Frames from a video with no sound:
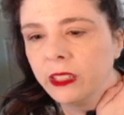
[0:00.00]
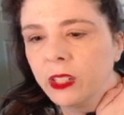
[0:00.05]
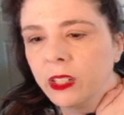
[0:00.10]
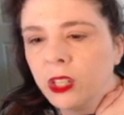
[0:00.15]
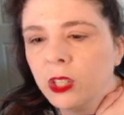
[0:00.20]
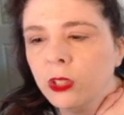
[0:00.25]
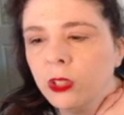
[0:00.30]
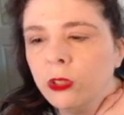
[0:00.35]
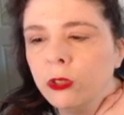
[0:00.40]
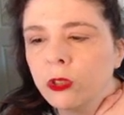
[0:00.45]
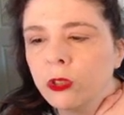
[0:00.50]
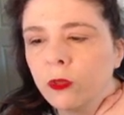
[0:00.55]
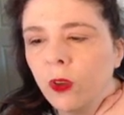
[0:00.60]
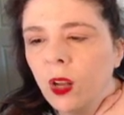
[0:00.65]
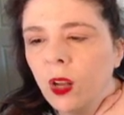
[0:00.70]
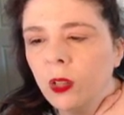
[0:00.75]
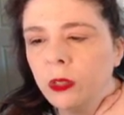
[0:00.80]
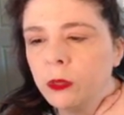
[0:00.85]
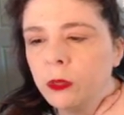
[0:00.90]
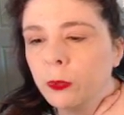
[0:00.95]
in huge
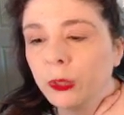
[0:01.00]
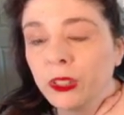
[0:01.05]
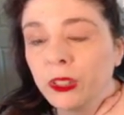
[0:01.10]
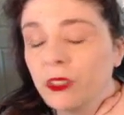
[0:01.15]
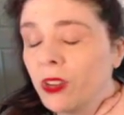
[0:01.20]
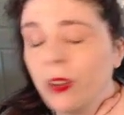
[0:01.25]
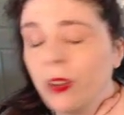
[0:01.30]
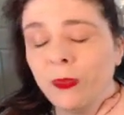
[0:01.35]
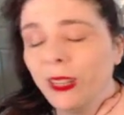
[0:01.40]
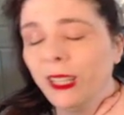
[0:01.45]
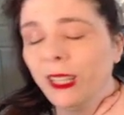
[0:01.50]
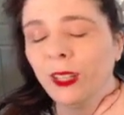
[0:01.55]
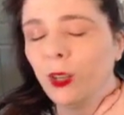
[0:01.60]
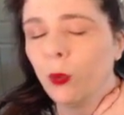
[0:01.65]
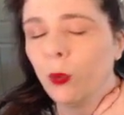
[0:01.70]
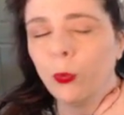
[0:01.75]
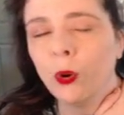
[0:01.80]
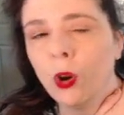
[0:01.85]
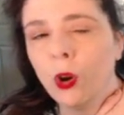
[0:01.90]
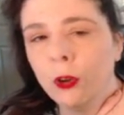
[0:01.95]
volume, but they're not making
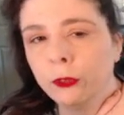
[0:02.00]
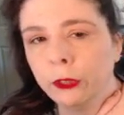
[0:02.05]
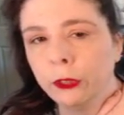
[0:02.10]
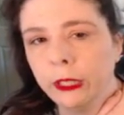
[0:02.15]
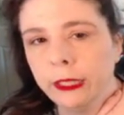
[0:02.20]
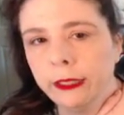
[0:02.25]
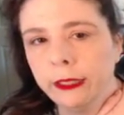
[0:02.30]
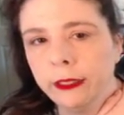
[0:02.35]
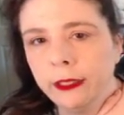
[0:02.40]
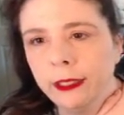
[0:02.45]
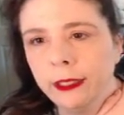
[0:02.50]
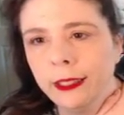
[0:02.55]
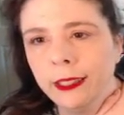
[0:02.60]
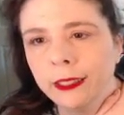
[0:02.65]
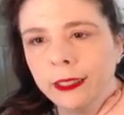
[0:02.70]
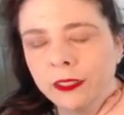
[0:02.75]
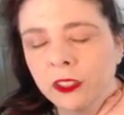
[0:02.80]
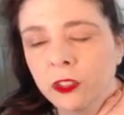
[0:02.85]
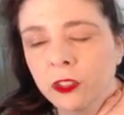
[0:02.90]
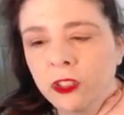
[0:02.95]
a profit.
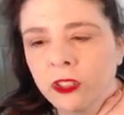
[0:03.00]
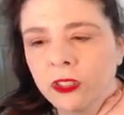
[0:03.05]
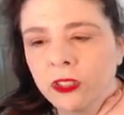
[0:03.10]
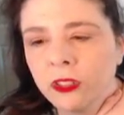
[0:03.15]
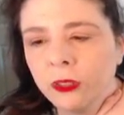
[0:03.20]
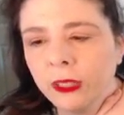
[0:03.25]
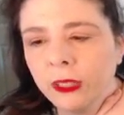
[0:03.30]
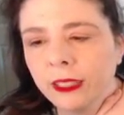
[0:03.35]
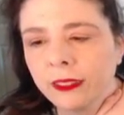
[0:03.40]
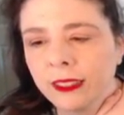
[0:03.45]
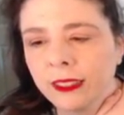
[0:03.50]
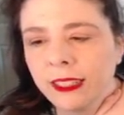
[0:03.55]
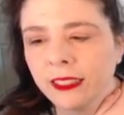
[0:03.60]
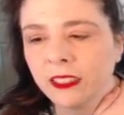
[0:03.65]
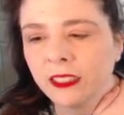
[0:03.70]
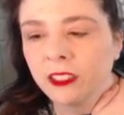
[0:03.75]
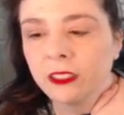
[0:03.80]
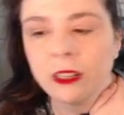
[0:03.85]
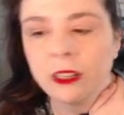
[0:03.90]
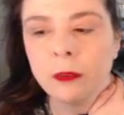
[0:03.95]
They're just doing it to get
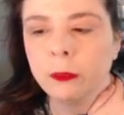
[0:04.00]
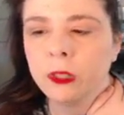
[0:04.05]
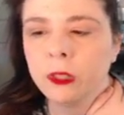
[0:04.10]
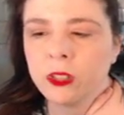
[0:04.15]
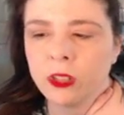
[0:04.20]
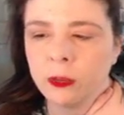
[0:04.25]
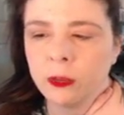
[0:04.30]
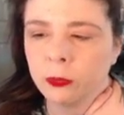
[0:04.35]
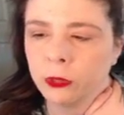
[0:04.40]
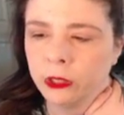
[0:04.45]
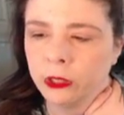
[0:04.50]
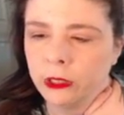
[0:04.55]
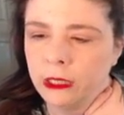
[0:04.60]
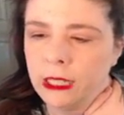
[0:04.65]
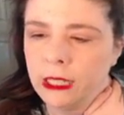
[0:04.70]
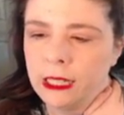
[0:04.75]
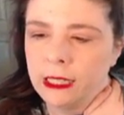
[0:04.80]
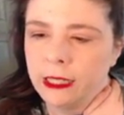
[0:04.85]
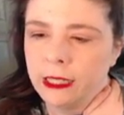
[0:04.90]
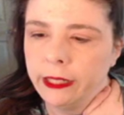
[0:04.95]
their numbers up really
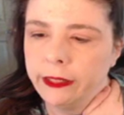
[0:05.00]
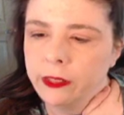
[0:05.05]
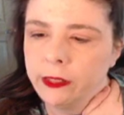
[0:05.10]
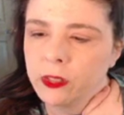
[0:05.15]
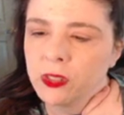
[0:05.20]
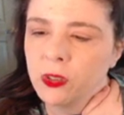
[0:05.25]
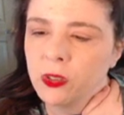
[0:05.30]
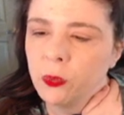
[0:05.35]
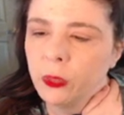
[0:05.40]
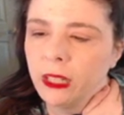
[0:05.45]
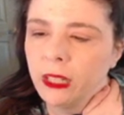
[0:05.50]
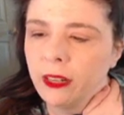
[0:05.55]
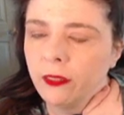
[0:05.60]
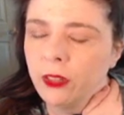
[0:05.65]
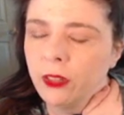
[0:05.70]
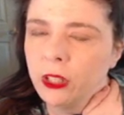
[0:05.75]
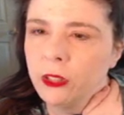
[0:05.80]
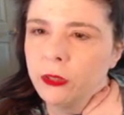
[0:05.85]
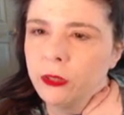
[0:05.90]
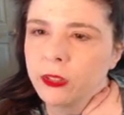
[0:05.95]
high. So
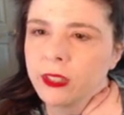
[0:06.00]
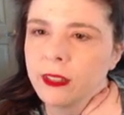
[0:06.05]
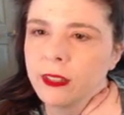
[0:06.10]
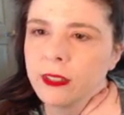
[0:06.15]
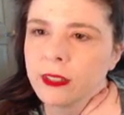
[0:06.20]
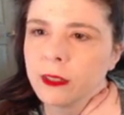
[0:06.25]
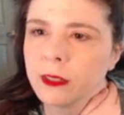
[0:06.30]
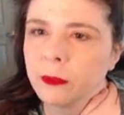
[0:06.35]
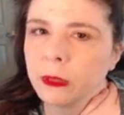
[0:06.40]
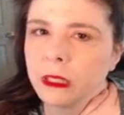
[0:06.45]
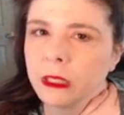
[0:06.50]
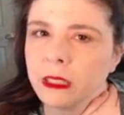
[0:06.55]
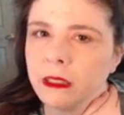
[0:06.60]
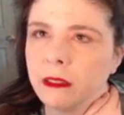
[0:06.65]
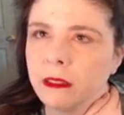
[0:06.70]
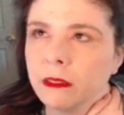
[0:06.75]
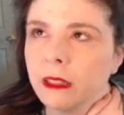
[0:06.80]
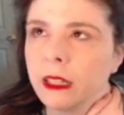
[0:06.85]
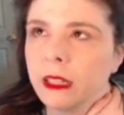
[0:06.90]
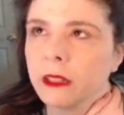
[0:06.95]
whenever you see
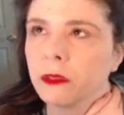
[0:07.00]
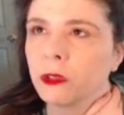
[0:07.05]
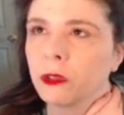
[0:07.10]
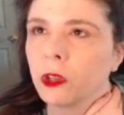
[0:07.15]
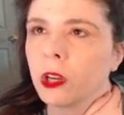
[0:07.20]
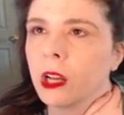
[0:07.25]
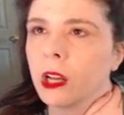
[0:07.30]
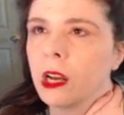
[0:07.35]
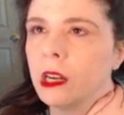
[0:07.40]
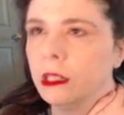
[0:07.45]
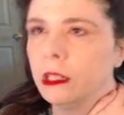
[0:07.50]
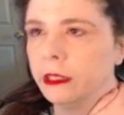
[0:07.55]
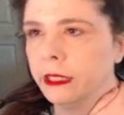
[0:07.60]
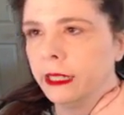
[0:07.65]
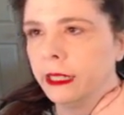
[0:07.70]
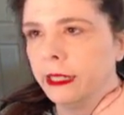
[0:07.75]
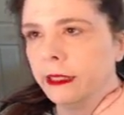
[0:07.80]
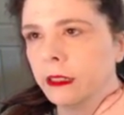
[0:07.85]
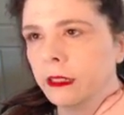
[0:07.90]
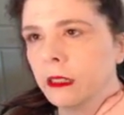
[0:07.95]
somebody like for a
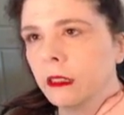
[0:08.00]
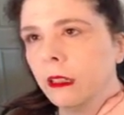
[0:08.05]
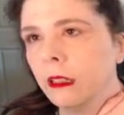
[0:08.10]
contest,